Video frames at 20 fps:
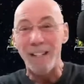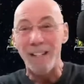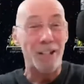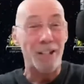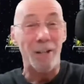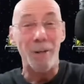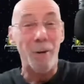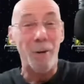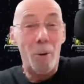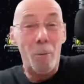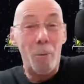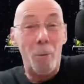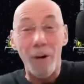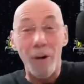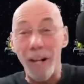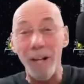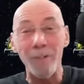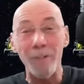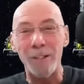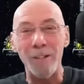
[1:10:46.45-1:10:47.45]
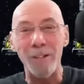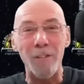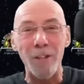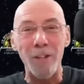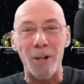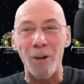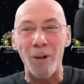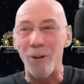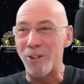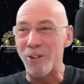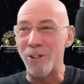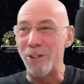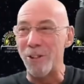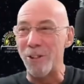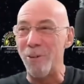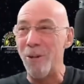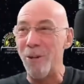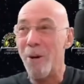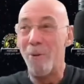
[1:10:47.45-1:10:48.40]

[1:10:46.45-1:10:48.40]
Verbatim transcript: so what else have you got to do?